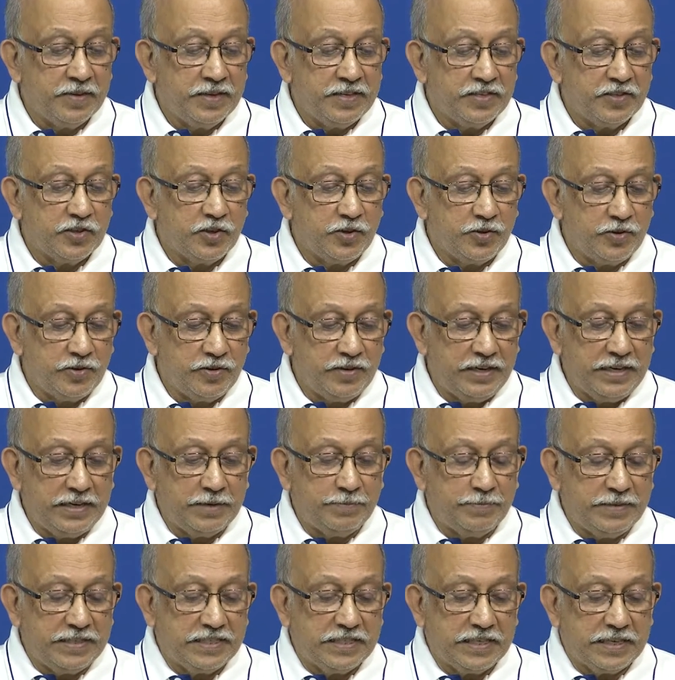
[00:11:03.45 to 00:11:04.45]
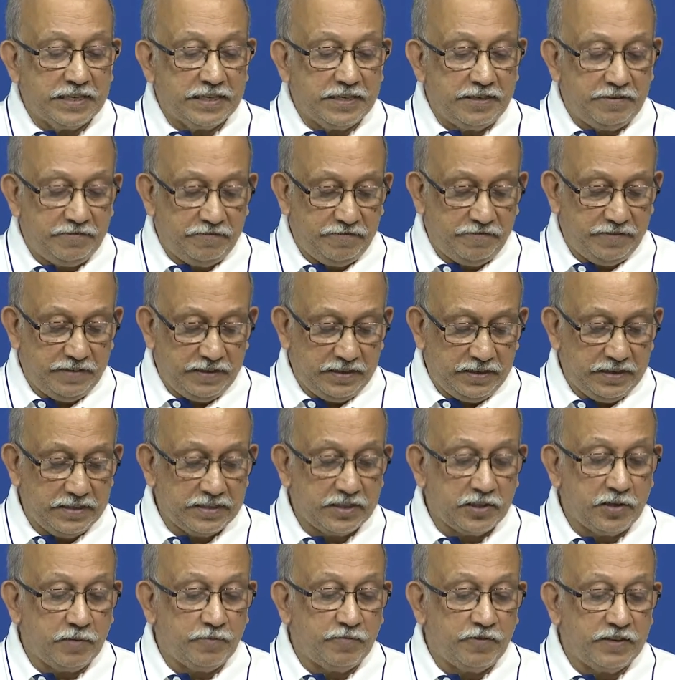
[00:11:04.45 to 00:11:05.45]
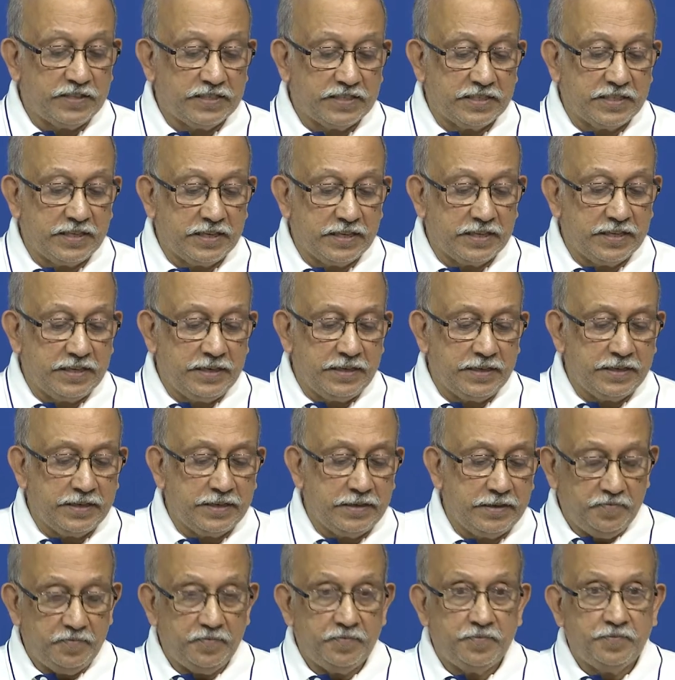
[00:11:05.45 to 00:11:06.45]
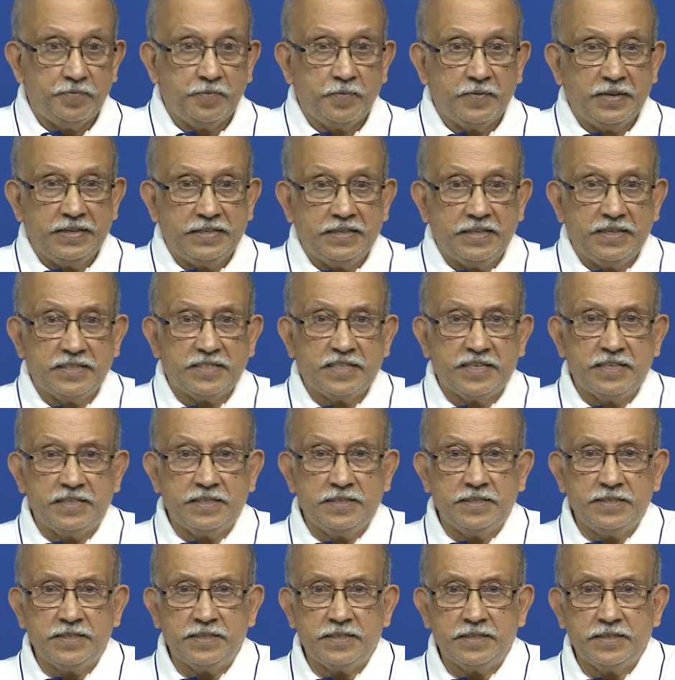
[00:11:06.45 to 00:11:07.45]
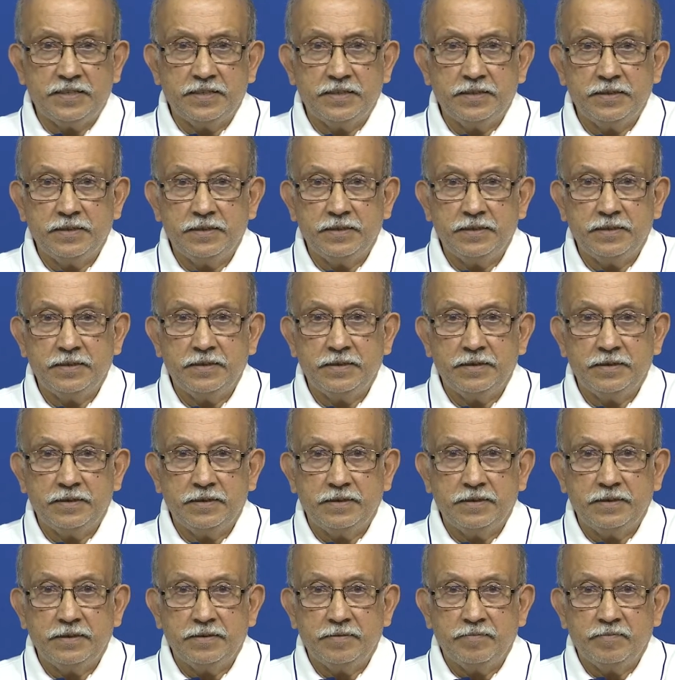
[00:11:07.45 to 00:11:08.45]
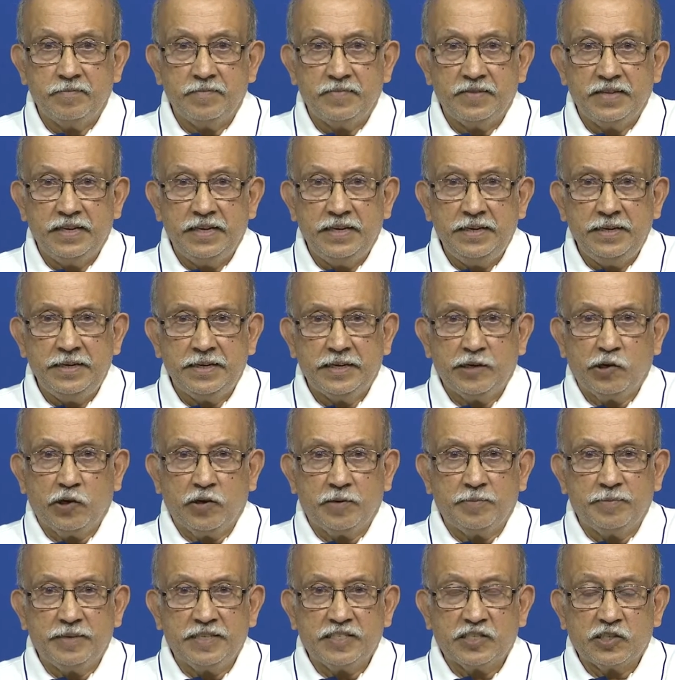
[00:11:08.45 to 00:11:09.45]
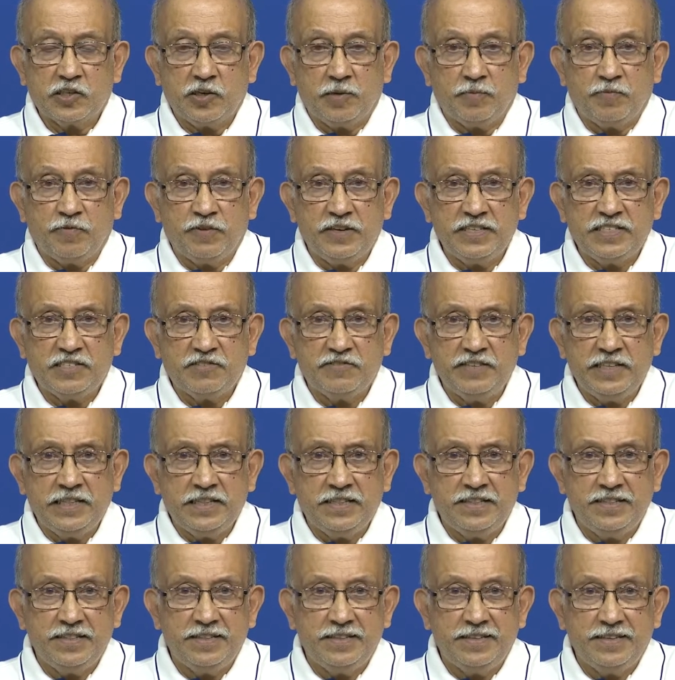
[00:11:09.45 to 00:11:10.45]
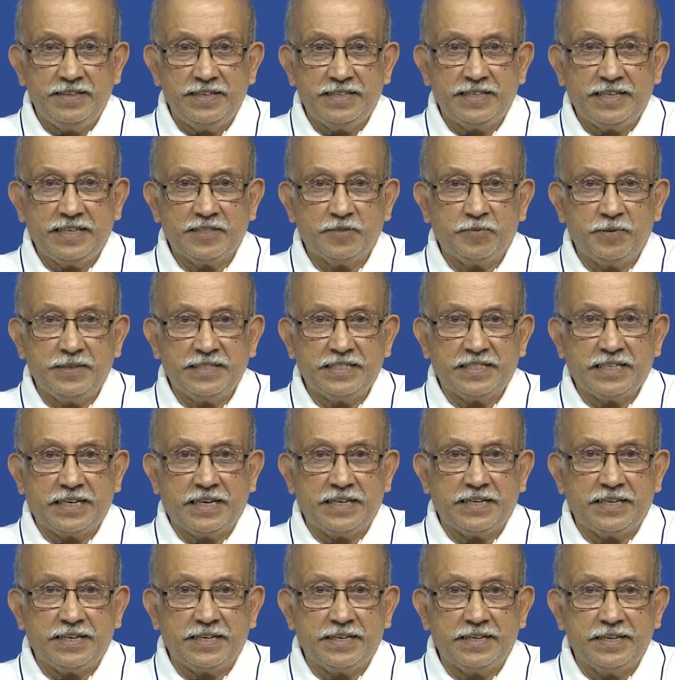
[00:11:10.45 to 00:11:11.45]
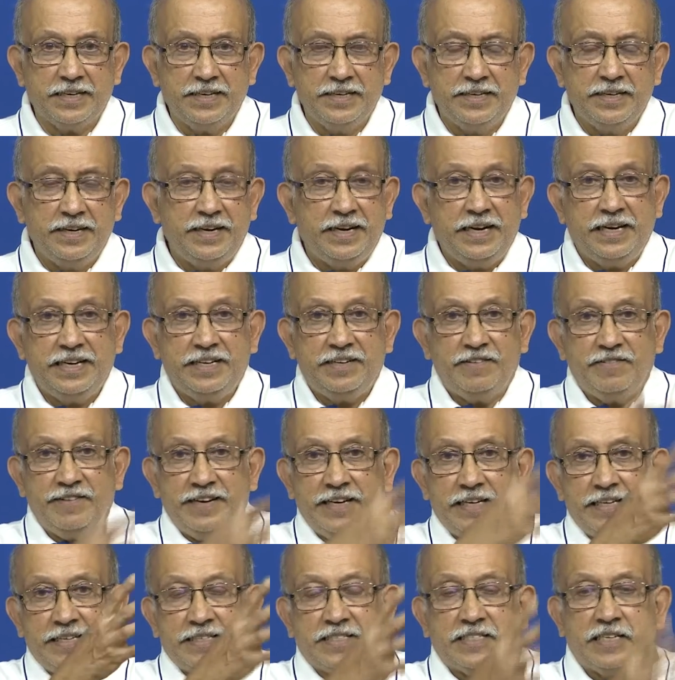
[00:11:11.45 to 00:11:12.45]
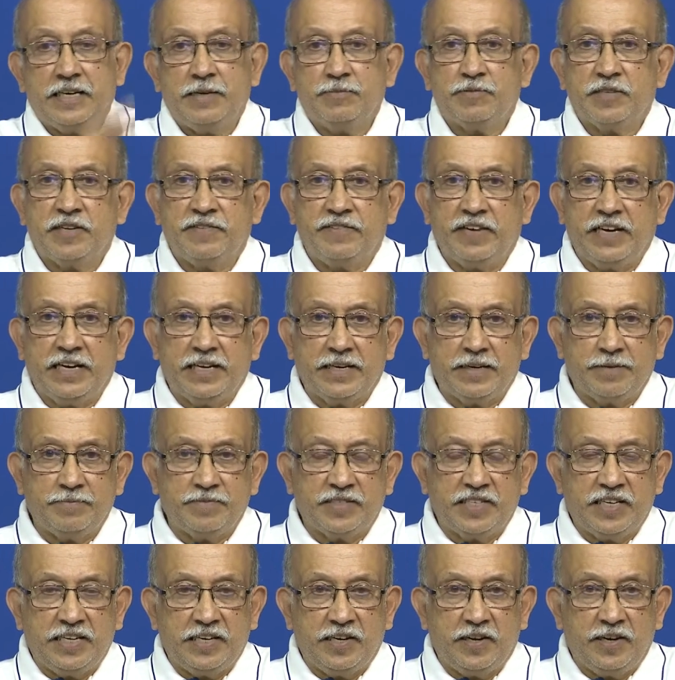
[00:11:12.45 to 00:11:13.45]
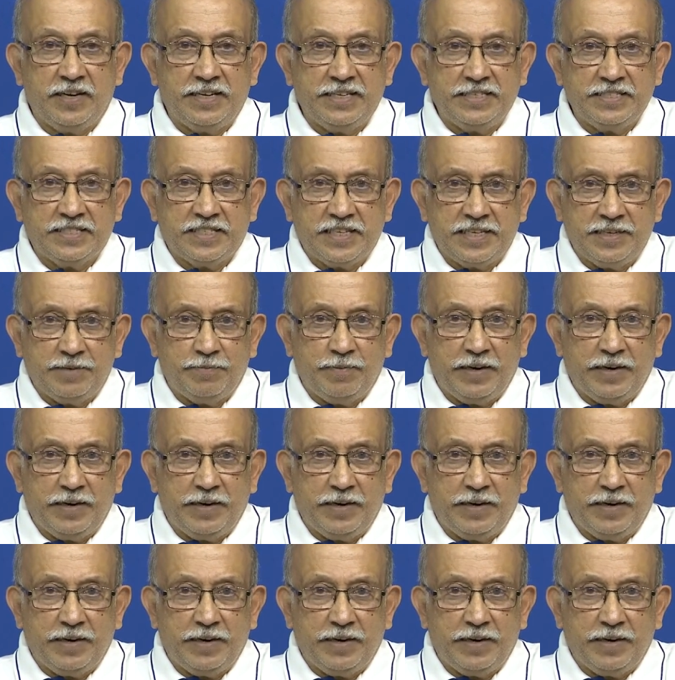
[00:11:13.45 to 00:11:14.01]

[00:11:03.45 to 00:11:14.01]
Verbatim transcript: So, let me check if uh, stopwatches are there. This is a normal stopwatch with it has been started and various types of alarms and all set.